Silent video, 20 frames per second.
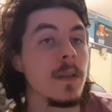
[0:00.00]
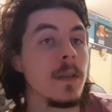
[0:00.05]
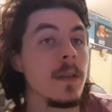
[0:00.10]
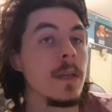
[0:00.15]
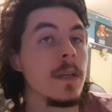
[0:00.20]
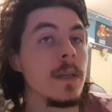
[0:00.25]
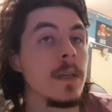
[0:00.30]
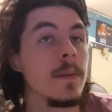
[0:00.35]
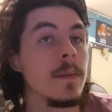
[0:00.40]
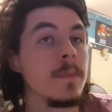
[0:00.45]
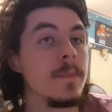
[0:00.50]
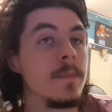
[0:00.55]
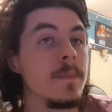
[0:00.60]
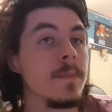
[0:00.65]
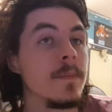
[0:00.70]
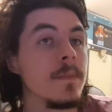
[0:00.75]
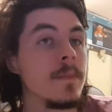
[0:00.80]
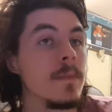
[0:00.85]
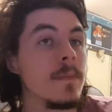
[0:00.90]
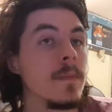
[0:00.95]
Um,
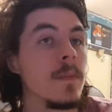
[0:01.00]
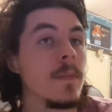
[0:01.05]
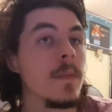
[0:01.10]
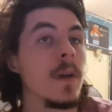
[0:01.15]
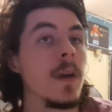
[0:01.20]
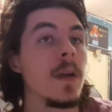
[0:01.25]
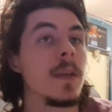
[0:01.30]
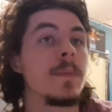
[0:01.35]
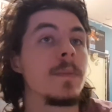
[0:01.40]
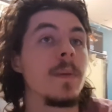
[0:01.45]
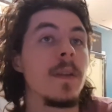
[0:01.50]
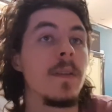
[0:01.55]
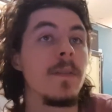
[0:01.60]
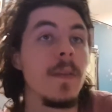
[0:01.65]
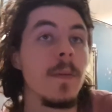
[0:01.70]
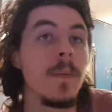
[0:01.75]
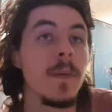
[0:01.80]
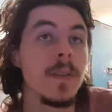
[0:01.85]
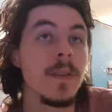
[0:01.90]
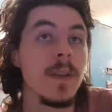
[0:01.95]
I spend a
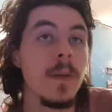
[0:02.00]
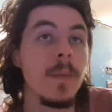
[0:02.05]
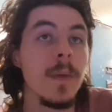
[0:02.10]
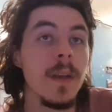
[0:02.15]
fair bit of time